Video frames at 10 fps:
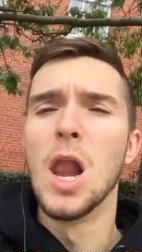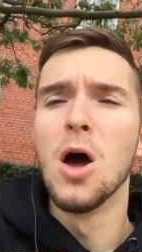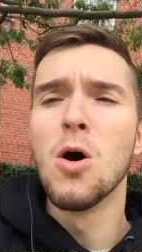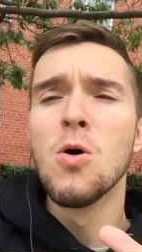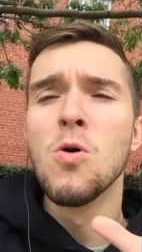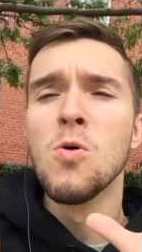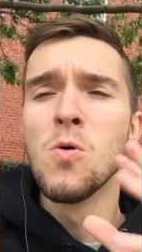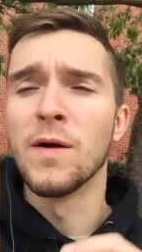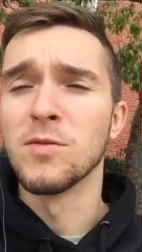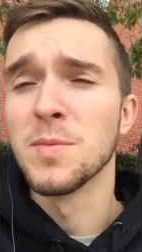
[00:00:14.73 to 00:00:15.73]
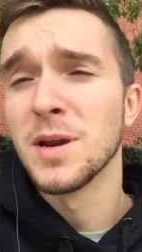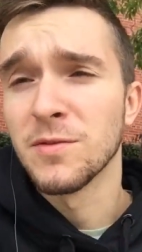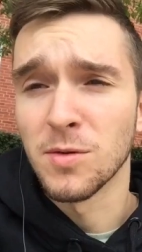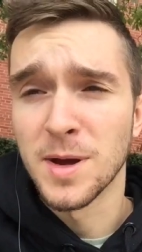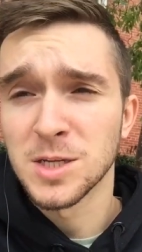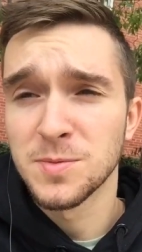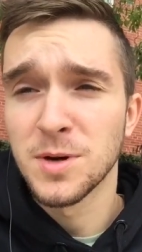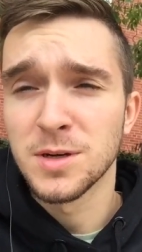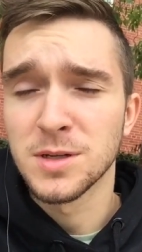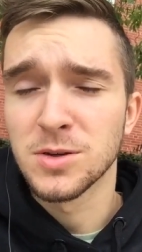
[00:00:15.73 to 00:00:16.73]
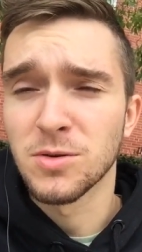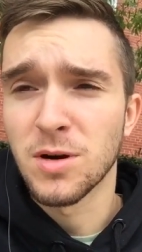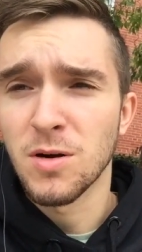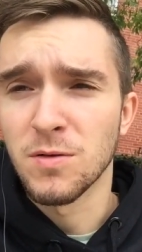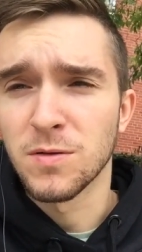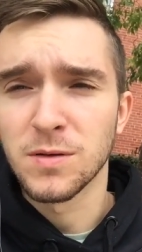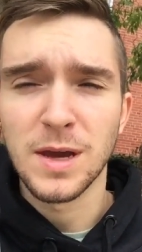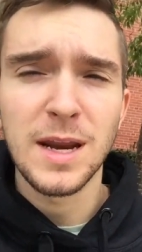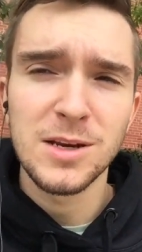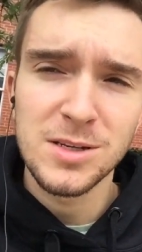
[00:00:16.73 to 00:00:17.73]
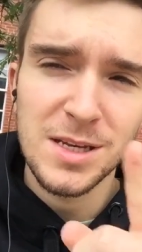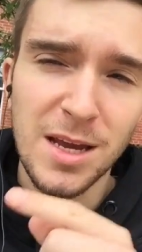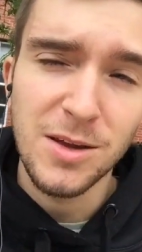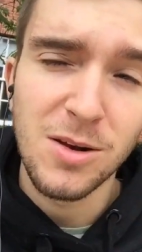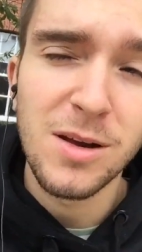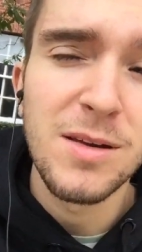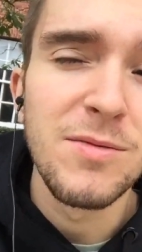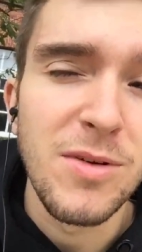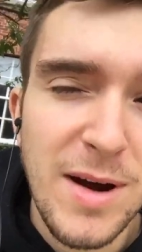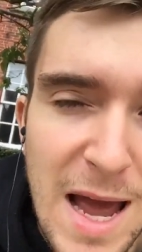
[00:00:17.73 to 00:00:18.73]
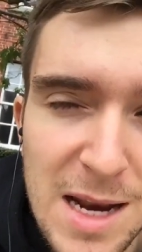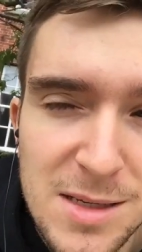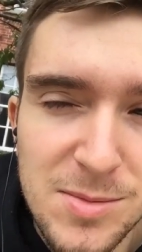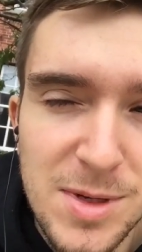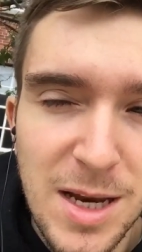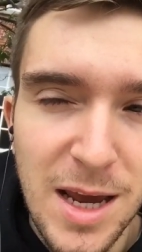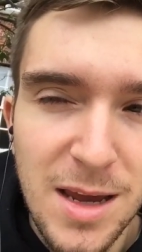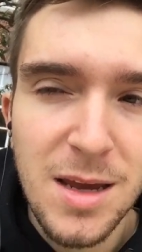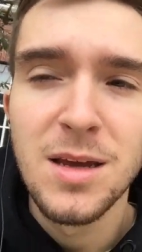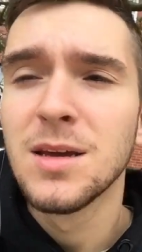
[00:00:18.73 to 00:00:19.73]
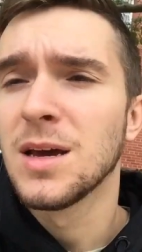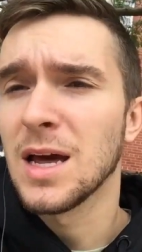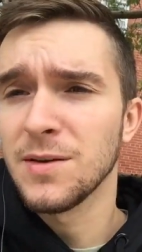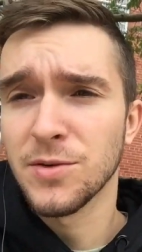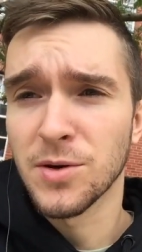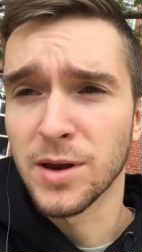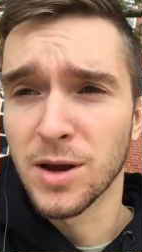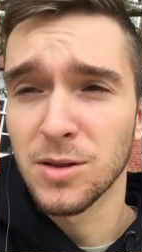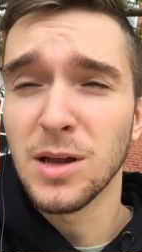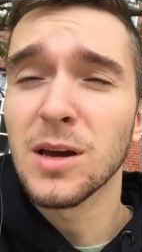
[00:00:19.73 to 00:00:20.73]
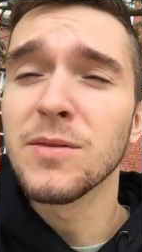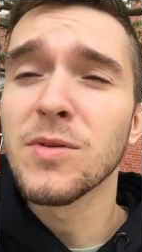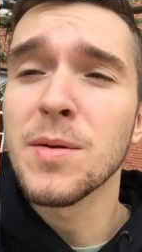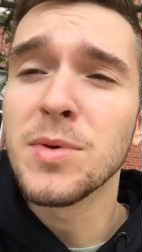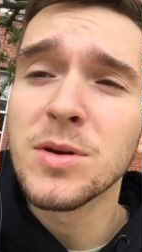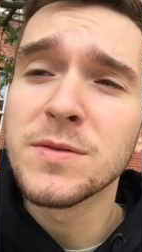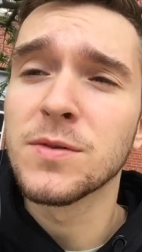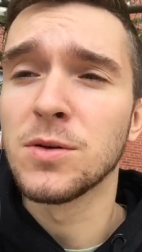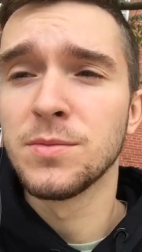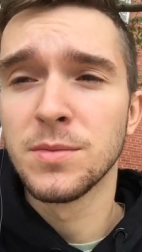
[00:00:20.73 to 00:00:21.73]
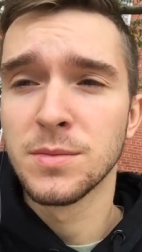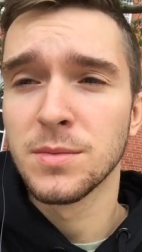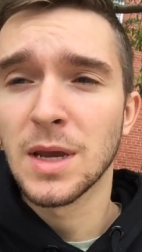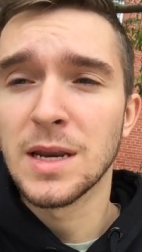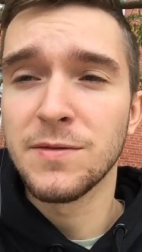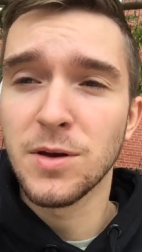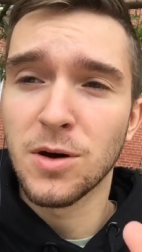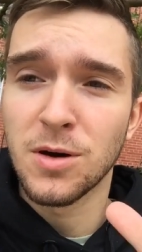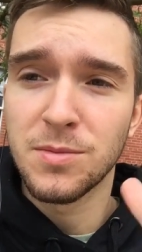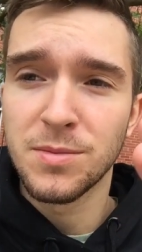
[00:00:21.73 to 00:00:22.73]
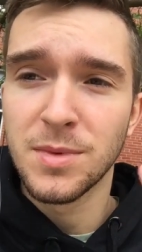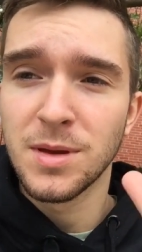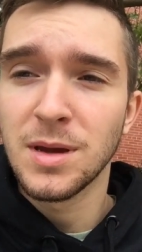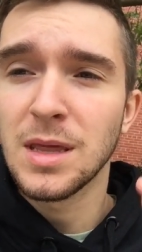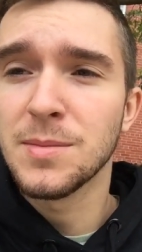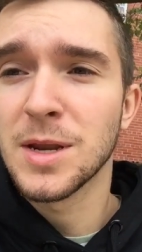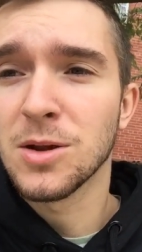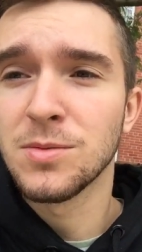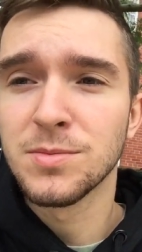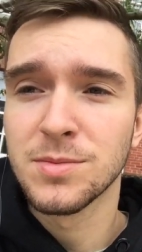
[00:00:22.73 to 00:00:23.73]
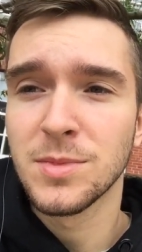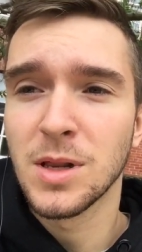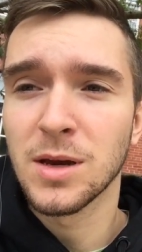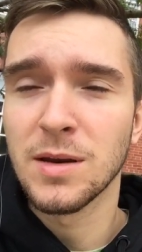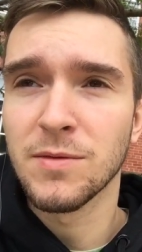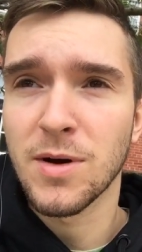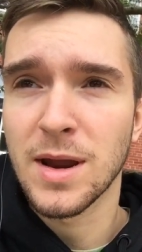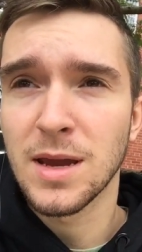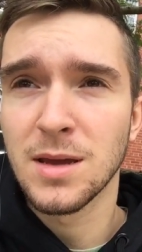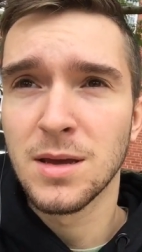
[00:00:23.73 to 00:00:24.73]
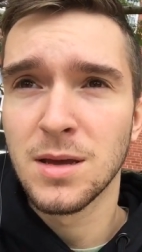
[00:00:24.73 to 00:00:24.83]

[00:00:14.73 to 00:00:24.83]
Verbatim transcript: Hello everybody from Asperger's Grove. Can I just say, you're looking very handsome today, and if you're a girl, you're looking very beautiful, and if you're in the middle, you're looking very